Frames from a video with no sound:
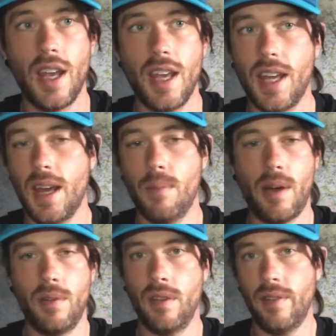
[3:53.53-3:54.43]
He came
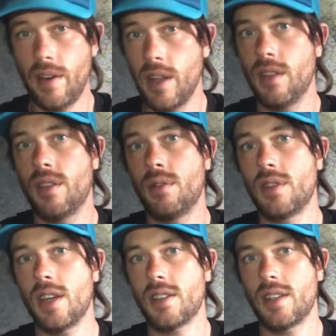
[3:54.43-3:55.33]
back with a very
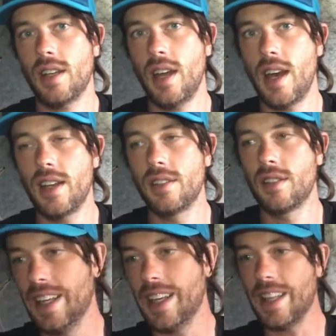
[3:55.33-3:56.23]
enthusiastic yes.
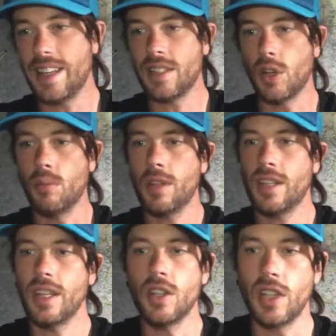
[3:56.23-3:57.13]
then told me
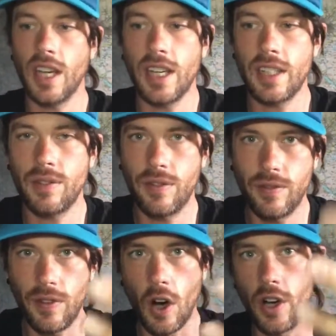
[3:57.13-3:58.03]
that he only had
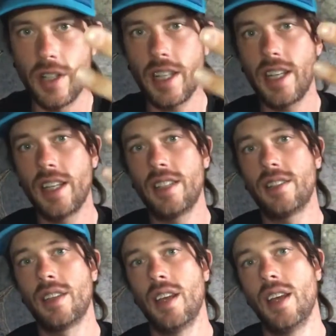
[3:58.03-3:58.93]
4
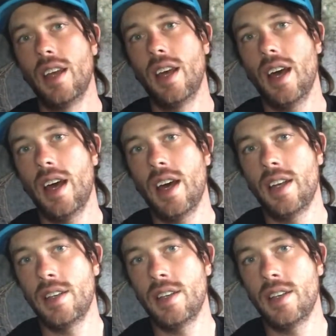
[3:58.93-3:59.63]
days and a